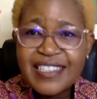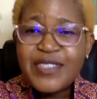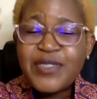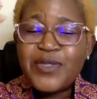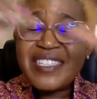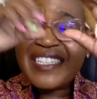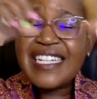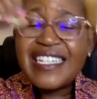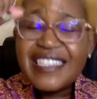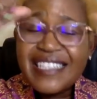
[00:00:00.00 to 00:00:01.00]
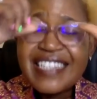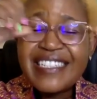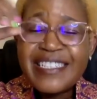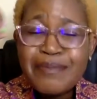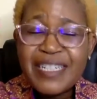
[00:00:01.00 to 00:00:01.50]
So create that
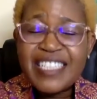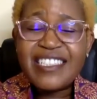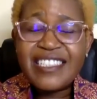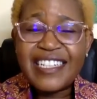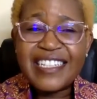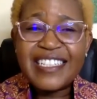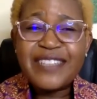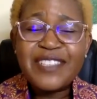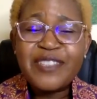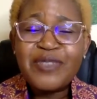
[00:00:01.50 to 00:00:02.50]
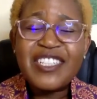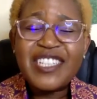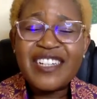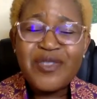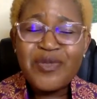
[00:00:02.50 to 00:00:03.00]
imaginary, even when
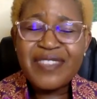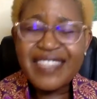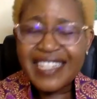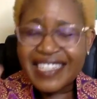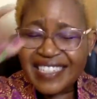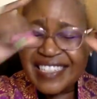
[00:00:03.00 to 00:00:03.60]
you are so sad,